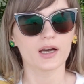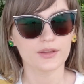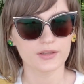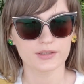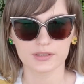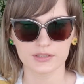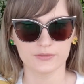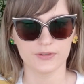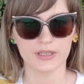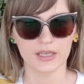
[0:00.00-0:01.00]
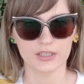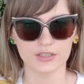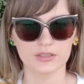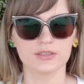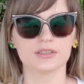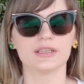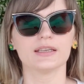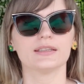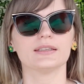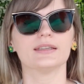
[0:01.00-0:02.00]
other certifications,
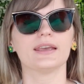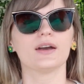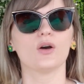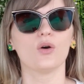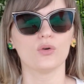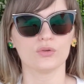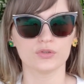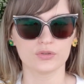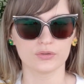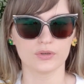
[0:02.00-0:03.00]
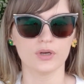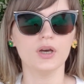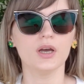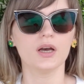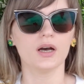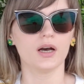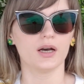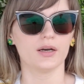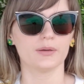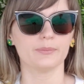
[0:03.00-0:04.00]
then they are also
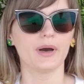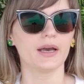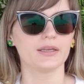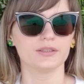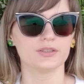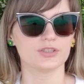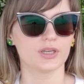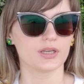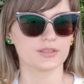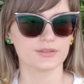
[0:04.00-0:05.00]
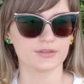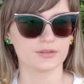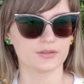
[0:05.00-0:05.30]
might just